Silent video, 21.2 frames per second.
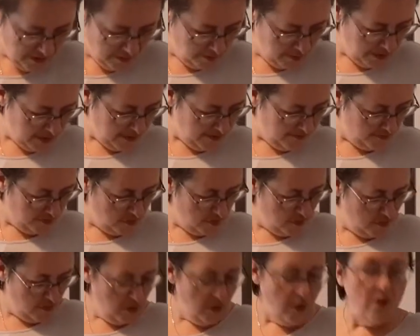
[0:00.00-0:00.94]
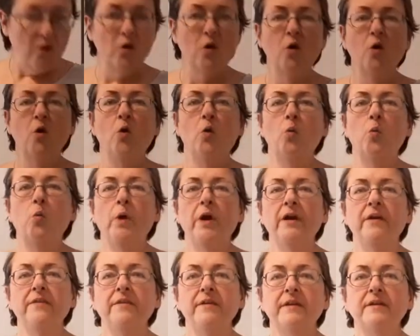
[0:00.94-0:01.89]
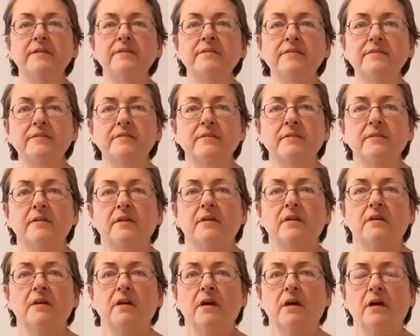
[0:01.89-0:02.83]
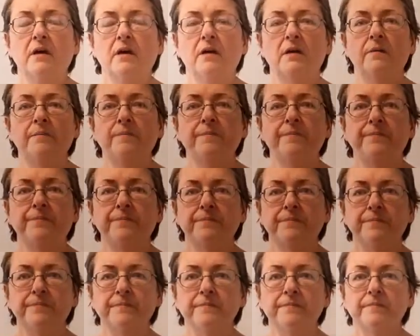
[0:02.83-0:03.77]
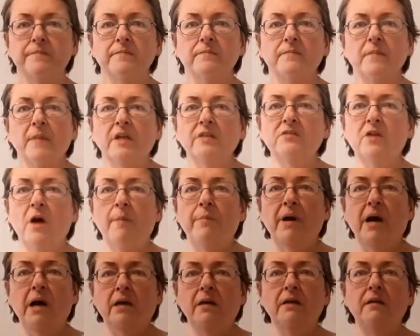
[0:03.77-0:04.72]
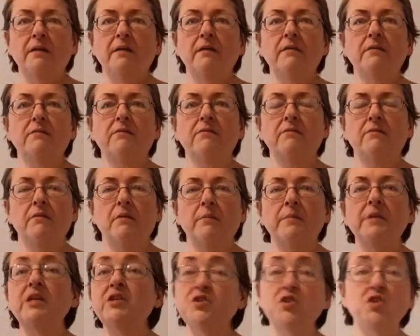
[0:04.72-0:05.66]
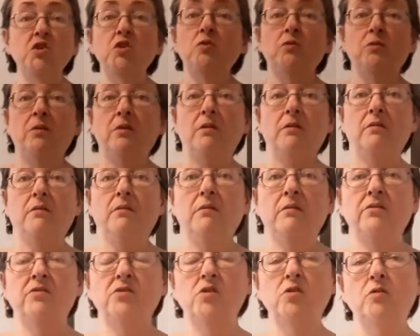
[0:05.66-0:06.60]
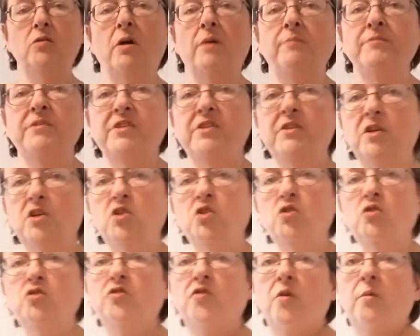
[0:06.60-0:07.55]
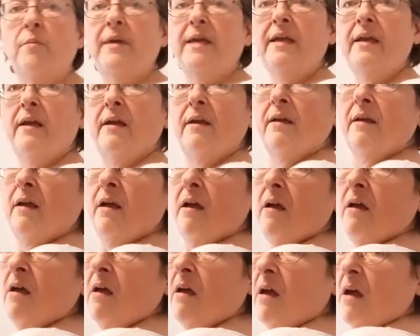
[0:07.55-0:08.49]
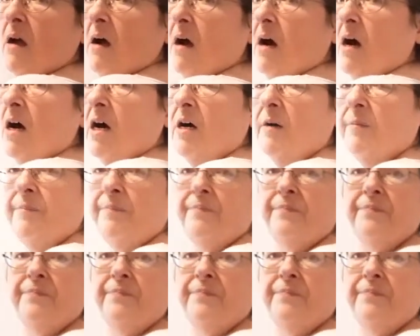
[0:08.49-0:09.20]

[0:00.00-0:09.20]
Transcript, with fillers: would ever wear this. Um, It's got pockets. I mean, it's cute. It's cute. I'm just not sure it's for me. Um,